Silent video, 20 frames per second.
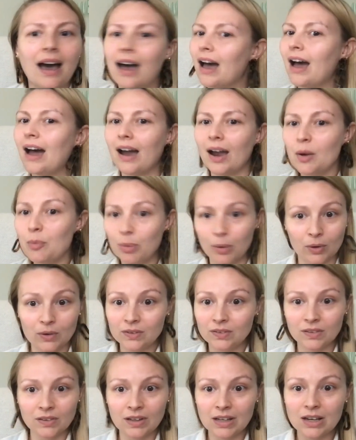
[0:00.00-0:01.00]
I
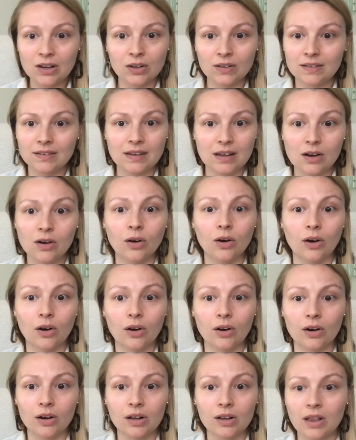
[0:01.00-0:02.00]
personally could see
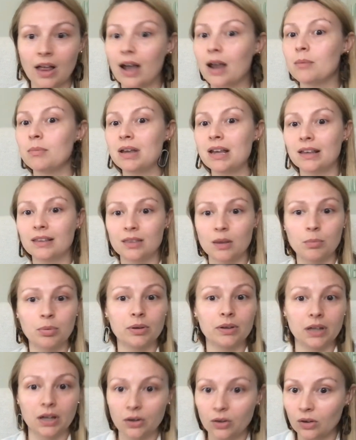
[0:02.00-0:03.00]
her climbing the
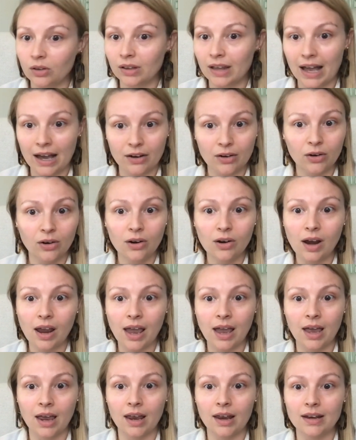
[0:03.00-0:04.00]
political ladder
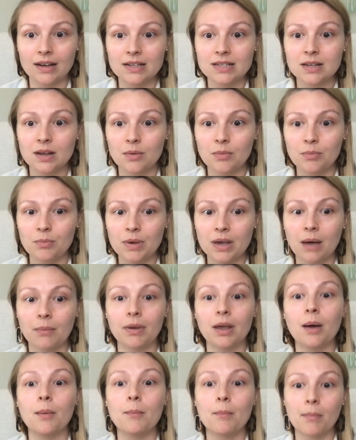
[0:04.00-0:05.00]
and
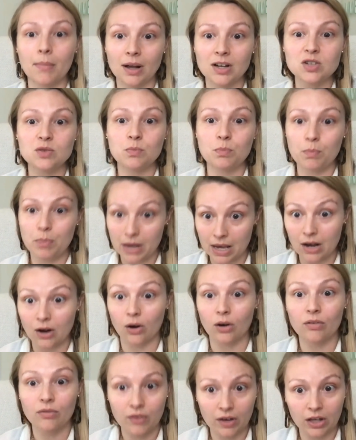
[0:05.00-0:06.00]
becoming a much
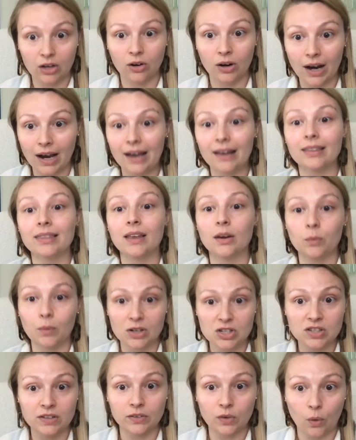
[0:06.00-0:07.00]
bigger figurehead than
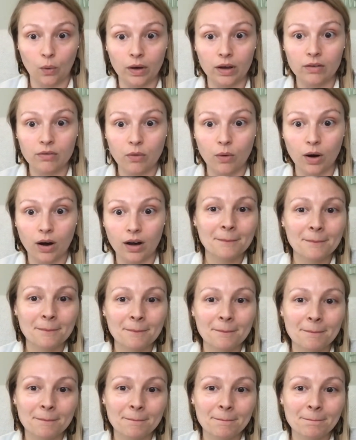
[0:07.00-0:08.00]
what she's going for.
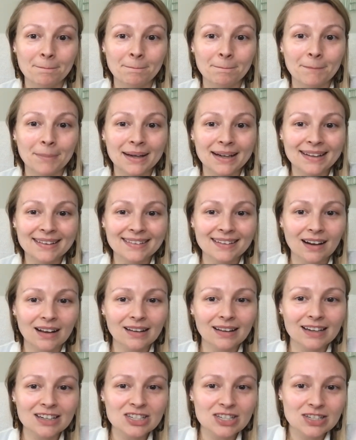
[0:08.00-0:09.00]
But it's not
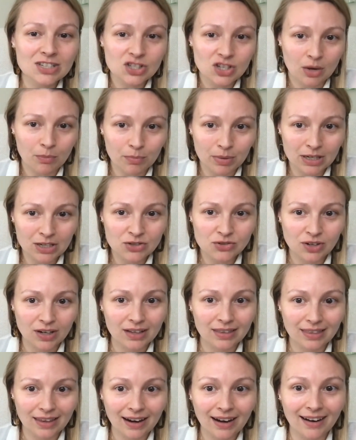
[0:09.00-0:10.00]
like she's jumping
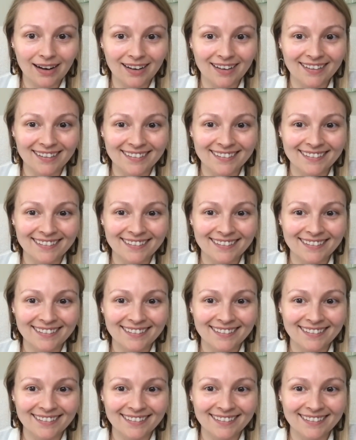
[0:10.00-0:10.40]
straight there.